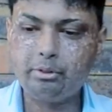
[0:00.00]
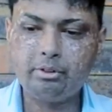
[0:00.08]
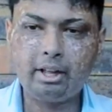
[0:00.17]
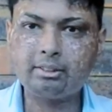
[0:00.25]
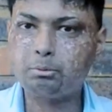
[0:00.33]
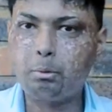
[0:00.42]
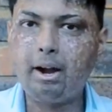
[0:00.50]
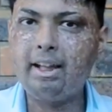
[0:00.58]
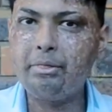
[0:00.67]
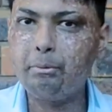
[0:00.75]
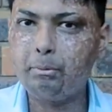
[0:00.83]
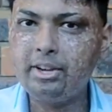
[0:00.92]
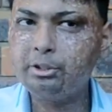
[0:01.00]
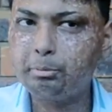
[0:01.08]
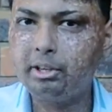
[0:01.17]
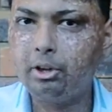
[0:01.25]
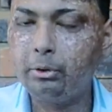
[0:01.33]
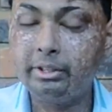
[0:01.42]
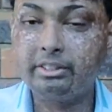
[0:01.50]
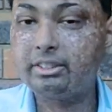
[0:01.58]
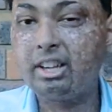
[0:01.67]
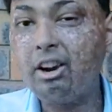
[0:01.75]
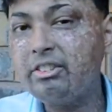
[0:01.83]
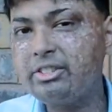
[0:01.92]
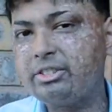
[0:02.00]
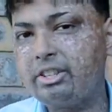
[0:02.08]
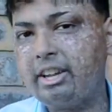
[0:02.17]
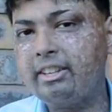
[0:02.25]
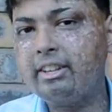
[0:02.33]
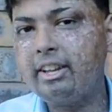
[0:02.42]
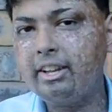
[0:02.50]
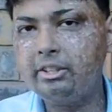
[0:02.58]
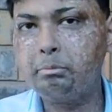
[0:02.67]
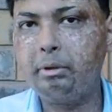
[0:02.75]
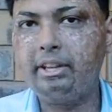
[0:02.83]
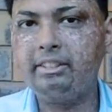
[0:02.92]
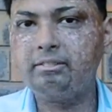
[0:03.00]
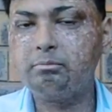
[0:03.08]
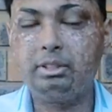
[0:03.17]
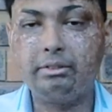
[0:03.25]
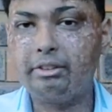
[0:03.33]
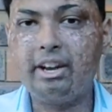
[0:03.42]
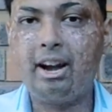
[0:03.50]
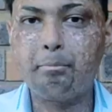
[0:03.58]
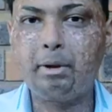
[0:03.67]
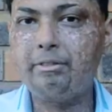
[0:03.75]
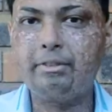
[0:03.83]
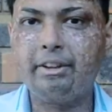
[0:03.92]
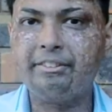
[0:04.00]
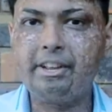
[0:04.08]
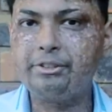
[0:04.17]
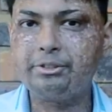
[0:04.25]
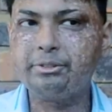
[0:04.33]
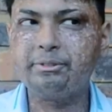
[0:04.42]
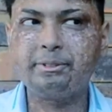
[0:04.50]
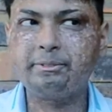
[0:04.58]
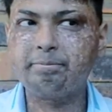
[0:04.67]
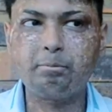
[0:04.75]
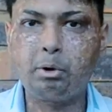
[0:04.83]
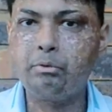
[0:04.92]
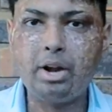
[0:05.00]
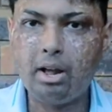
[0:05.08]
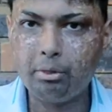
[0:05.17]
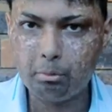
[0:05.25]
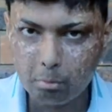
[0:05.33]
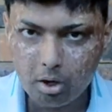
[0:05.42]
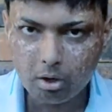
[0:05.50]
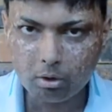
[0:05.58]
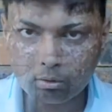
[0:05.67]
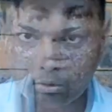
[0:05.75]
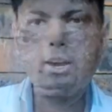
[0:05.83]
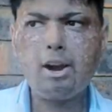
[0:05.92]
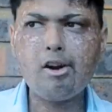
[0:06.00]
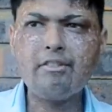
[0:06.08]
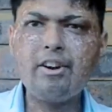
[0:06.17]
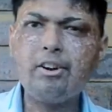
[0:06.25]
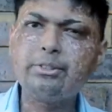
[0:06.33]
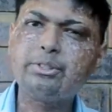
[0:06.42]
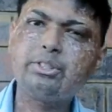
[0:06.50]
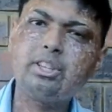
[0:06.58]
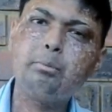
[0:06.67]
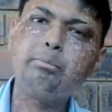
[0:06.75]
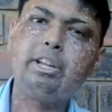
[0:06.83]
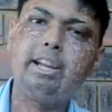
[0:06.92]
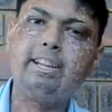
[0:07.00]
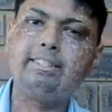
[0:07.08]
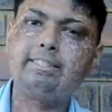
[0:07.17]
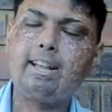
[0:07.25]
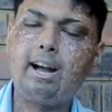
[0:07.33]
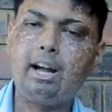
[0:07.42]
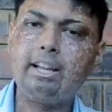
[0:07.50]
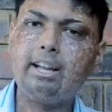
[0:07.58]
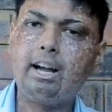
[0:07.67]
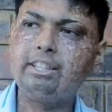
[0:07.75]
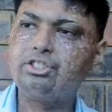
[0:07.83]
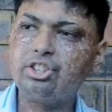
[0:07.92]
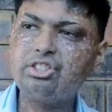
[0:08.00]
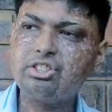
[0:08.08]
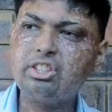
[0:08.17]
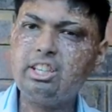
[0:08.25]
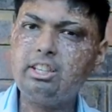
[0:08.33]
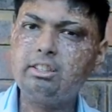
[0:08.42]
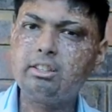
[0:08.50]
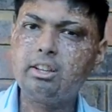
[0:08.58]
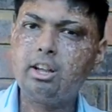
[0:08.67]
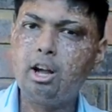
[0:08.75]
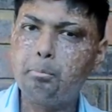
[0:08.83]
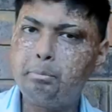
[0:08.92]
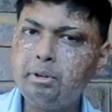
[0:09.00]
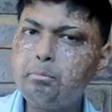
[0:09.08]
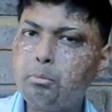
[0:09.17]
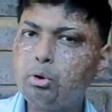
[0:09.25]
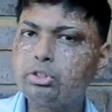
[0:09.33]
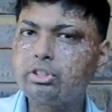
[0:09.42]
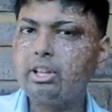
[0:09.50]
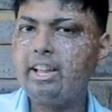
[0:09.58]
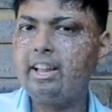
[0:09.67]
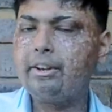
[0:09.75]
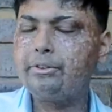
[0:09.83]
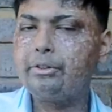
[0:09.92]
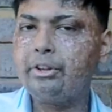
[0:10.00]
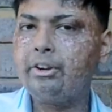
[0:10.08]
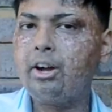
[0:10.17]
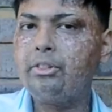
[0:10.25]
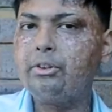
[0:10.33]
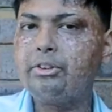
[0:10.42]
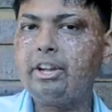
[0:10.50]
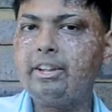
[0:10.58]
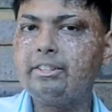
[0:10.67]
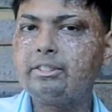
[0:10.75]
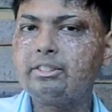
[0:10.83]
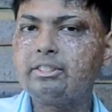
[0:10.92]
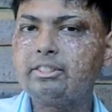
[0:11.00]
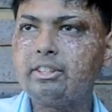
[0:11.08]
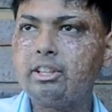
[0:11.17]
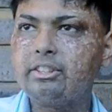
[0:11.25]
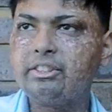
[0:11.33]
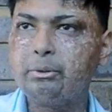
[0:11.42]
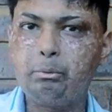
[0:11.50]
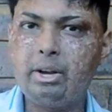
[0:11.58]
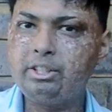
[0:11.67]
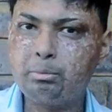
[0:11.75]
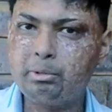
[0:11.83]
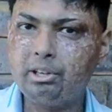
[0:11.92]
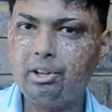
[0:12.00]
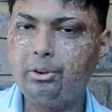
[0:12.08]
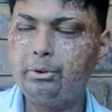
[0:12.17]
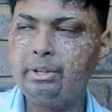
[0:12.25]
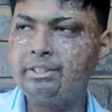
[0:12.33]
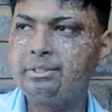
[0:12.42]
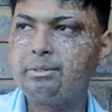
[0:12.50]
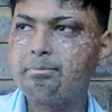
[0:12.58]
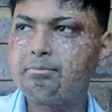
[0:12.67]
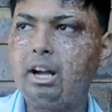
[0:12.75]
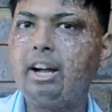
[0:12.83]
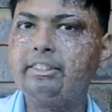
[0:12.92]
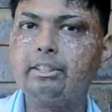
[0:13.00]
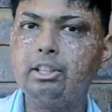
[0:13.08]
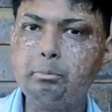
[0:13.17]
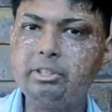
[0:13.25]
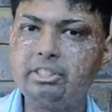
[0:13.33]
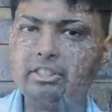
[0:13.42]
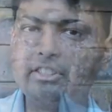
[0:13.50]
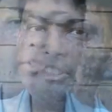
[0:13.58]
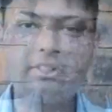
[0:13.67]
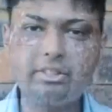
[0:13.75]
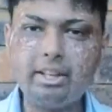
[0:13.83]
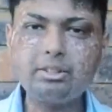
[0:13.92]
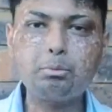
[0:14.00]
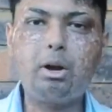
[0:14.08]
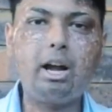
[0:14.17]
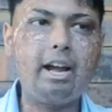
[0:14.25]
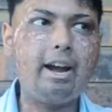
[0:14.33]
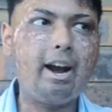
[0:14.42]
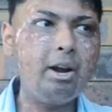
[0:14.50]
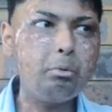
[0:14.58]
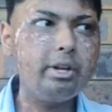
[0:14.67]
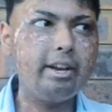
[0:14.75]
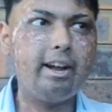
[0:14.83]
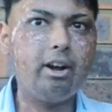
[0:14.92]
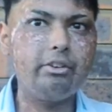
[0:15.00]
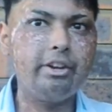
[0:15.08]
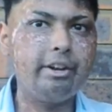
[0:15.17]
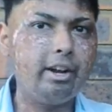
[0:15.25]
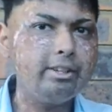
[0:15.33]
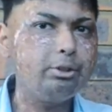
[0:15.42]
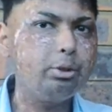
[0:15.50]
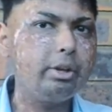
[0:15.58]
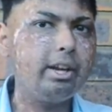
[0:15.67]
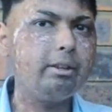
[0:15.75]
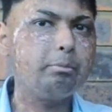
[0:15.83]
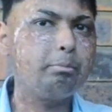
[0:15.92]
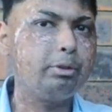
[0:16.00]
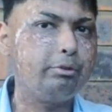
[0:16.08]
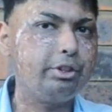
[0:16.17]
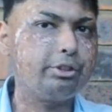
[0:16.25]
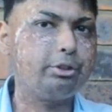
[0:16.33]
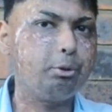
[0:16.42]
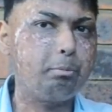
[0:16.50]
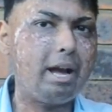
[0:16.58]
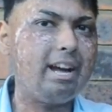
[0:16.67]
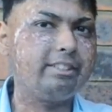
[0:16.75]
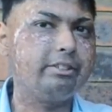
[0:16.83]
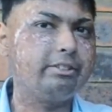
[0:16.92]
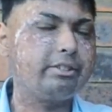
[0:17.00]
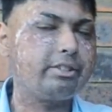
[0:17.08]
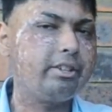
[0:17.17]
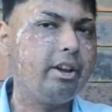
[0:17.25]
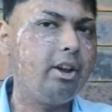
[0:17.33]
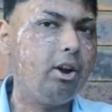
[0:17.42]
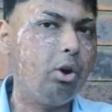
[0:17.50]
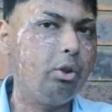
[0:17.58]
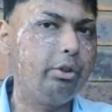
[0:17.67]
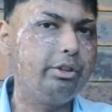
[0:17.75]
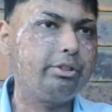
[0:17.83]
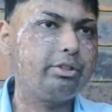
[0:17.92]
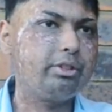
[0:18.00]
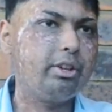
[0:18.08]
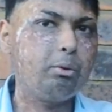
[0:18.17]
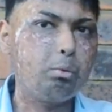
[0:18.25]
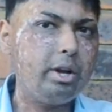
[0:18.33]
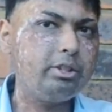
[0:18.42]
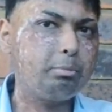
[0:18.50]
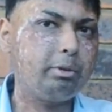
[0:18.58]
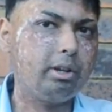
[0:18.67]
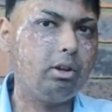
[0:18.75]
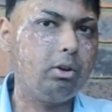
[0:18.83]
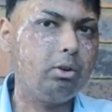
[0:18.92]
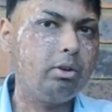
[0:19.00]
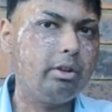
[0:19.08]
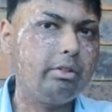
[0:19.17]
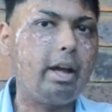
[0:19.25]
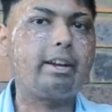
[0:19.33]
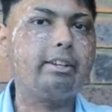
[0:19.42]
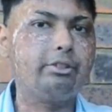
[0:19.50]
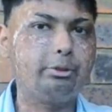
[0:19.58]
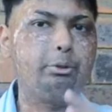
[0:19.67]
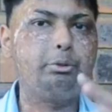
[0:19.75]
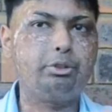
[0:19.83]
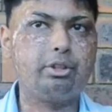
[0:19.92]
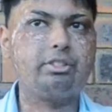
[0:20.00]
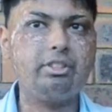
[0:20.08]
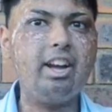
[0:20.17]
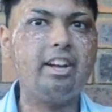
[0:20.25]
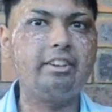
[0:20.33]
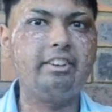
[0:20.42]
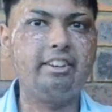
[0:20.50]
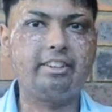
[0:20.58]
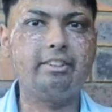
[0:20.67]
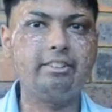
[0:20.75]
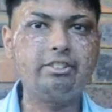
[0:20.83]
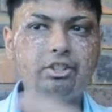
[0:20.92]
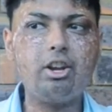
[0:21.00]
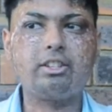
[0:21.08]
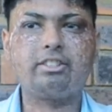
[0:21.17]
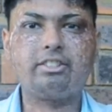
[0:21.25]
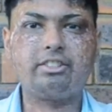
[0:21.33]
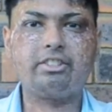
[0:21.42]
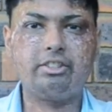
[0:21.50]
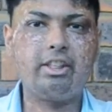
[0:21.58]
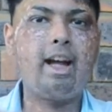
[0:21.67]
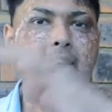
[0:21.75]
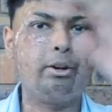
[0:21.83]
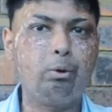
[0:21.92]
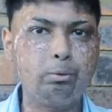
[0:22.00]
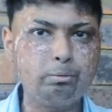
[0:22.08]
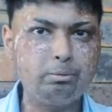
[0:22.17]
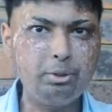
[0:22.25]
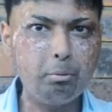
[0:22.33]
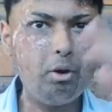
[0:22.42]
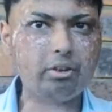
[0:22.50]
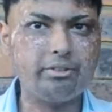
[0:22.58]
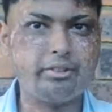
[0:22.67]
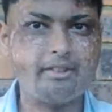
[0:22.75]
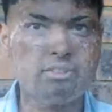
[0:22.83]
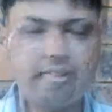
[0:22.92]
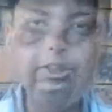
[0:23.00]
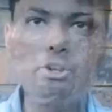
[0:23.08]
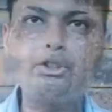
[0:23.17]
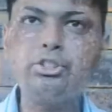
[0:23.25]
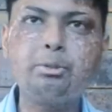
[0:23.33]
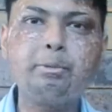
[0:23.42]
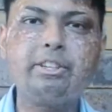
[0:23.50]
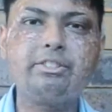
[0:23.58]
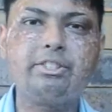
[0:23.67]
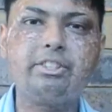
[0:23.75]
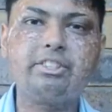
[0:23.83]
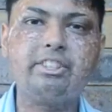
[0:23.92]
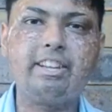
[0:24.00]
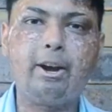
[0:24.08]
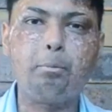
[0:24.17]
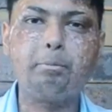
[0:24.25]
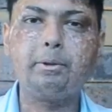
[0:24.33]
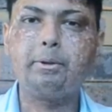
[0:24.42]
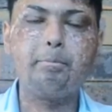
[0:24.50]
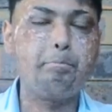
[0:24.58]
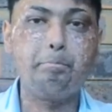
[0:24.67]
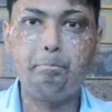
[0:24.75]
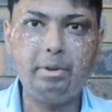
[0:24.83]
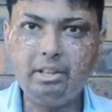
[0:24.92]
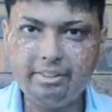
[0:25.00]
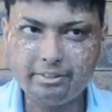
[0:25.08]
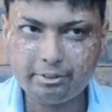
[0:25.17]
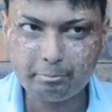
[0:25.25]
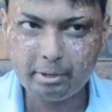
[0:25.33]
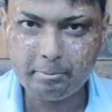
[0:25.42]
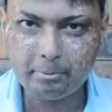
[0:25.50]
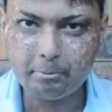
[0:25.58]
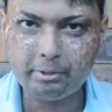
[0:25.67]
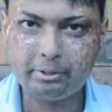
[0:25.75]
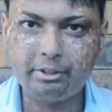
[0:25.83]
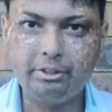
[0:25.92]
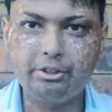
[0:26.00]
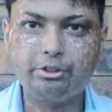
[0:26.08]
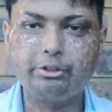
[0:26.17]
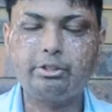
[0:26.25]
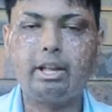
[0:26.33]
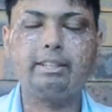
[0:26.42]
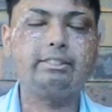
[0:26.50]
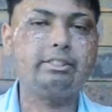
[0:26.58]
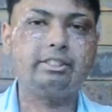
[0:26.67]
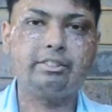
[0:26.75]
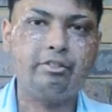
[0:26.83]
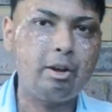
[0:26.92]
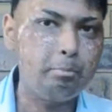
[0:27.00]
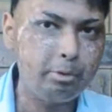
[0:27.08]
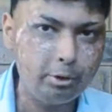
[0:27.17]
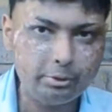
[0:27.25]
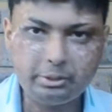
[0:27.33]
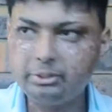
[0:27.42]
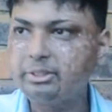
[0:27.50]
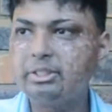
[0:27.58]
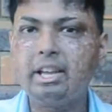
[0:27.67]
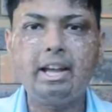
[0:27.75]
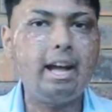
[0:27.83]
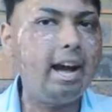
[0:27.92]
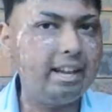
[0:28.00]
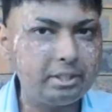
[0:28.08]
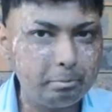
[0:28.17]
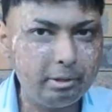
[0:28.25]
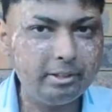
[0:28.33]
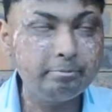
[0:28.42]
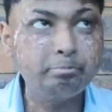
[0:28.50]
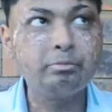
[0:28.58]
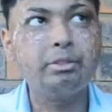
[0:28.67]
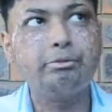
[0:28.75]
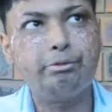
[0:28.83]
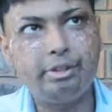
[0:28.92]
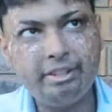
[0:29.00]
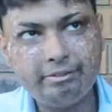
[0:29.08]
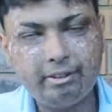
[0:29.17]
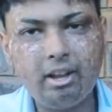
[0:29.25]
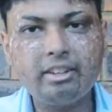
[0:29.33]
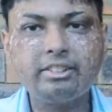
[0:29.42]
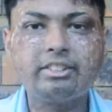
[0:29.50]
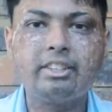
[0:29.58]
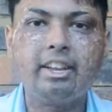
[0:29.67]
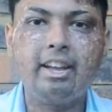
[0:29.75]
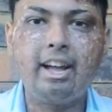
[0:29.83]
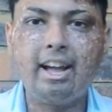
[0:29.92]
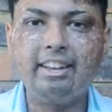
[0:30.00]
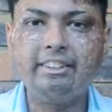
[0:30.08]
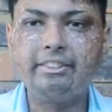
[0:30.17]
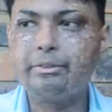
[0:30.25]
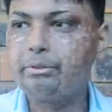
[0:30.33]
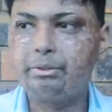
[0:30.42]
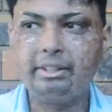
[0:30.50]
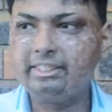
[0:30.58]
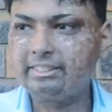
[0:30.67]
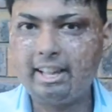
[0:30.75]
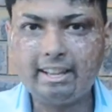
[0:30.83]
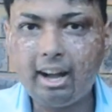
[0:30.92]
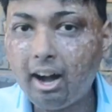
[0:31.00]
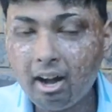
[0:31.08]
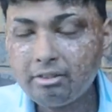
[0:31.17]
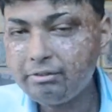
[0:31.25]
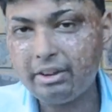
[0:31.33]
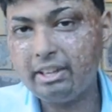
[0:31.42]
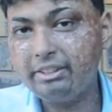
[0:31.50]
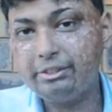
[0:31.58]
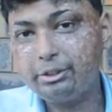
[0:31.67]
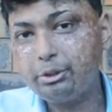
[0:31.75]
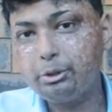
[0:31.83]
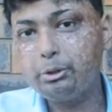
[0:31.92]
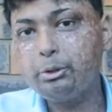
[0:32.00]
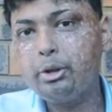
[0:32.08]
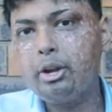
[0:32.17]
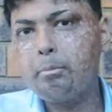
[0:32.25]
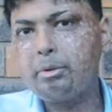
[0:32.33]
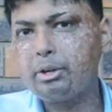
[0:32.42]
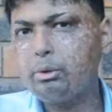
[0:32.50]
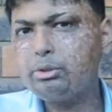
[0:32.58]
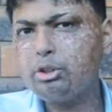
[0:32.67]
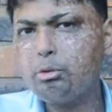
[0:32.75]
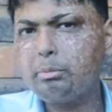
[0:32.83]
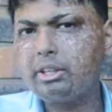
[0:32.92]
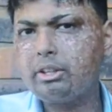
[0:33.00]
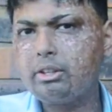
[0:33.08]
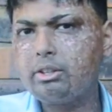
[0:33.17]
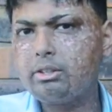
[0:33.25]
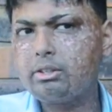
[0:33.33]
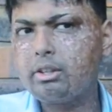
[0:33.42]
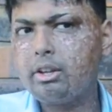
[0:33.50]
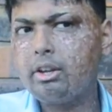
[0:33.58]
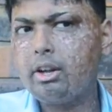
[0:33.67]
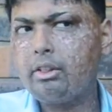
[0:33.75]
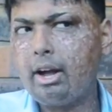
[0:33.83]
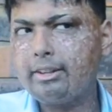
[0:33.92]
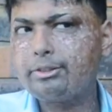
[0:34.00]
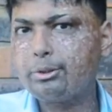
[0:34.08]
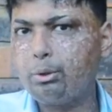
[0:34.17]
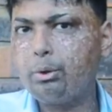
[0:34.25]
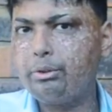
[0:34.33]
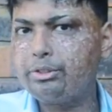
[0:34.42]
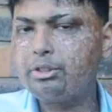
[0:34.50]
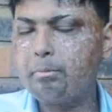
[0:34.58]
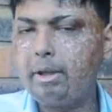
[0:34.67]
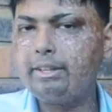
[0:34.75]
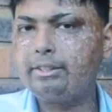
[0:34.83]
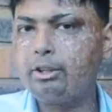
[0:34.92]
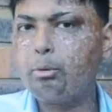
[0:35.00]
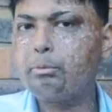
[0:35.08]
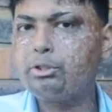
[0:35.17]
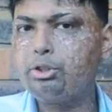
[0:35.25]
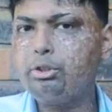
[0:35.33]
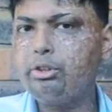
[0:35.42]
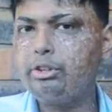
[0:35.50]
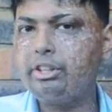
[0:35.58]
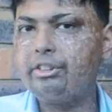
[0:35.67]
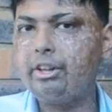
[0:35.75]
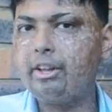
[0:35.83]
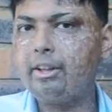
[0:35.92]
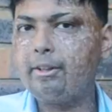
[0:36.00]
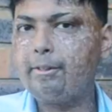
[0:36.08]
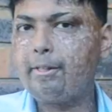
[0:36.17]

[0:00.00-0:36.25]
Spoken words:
That's why the wedge pillow in its current state is being given out by foundations around the world. However, on some days, I just need a bit more slant than other days. The wedge pillow is kind of limited. So that's why I went out and I took out provisional patents on this wedge pillow that can do just that. It can adjust to the angle you want. Not just because this can help millions of people with conditions like cystic fibrosis, asthma, reflux, and things like heart failure too, but also because I saw this amazing opportunity there.